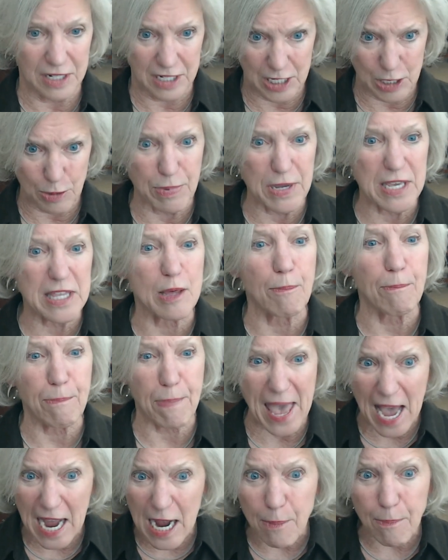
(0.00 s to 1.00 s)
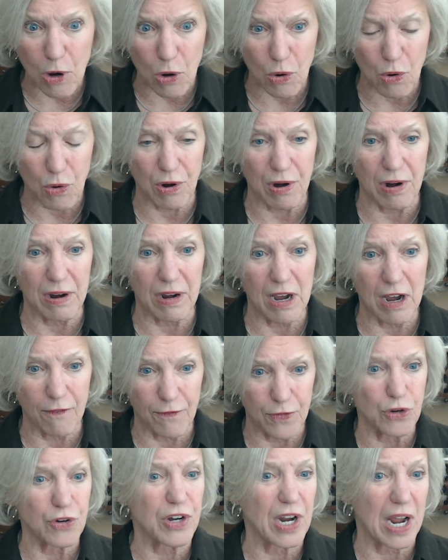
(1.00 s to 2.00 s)
to be the backbone
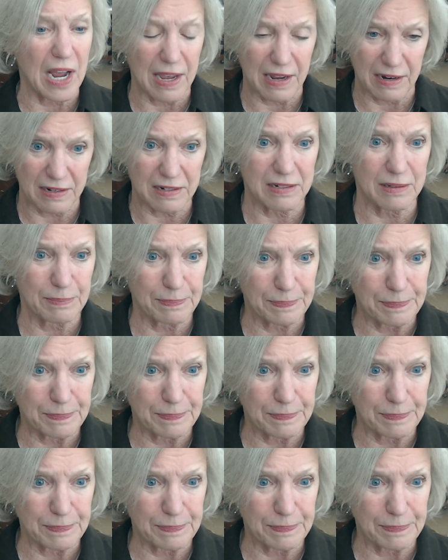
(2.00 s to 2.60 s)
of your diet.